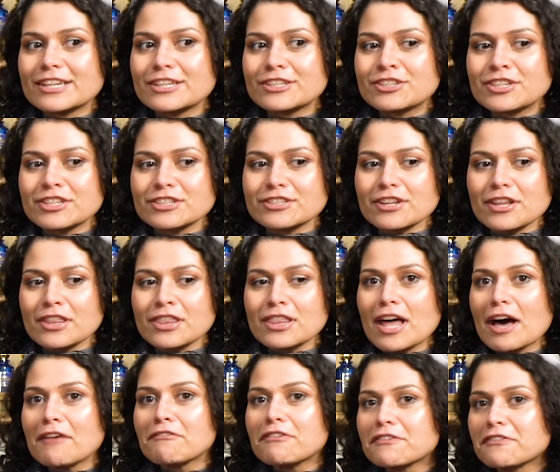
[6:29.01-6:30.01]
just
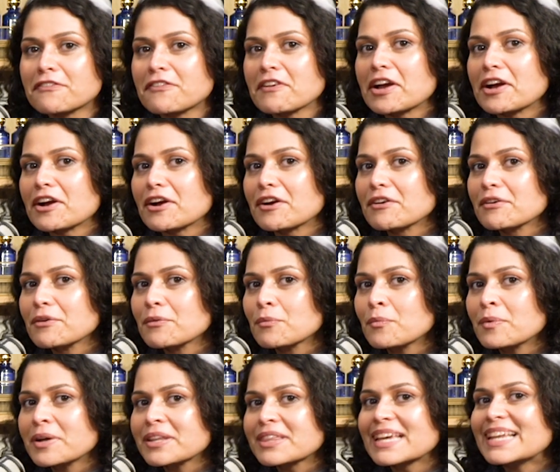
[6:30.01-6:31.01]
love affair
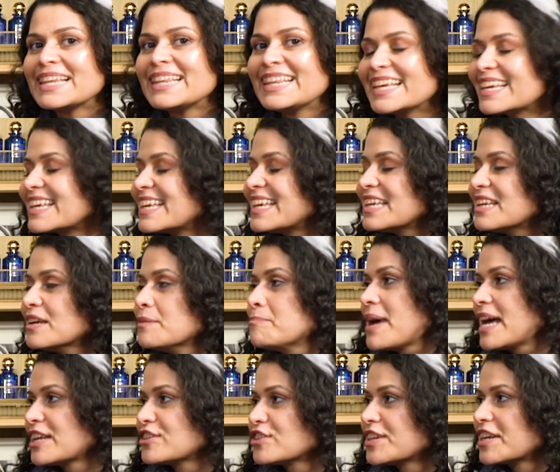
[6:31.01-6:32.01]
with Liquide
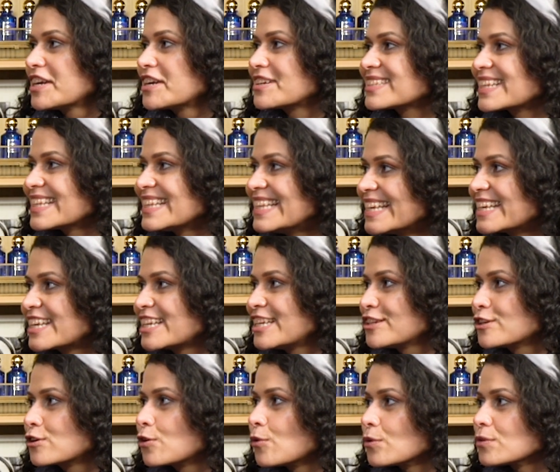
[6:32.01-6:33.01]
Imaginaire's
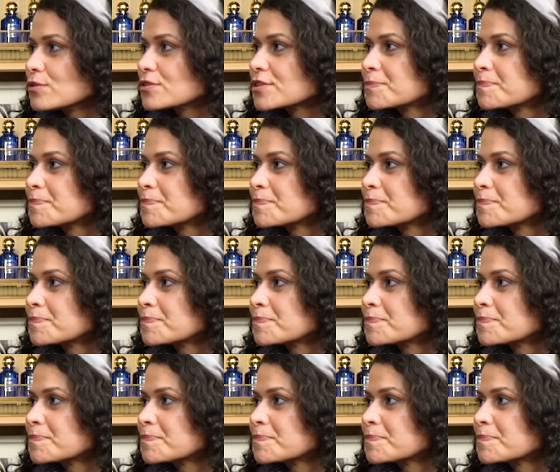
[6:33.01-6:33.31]
Liquide Gold.